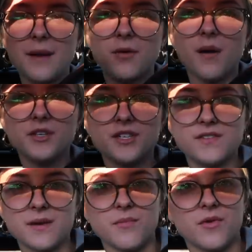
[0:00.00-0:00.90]
I probably should have
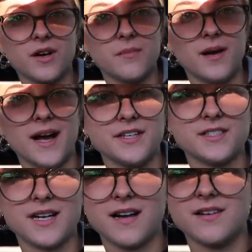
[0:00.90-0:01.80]
done more, but I
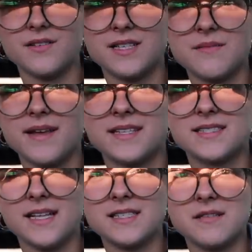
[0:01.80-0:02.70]
just, I don't know. It didn't make
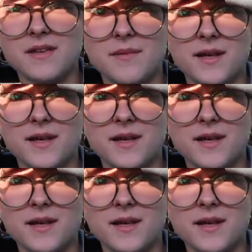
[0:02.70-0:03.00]
sense to me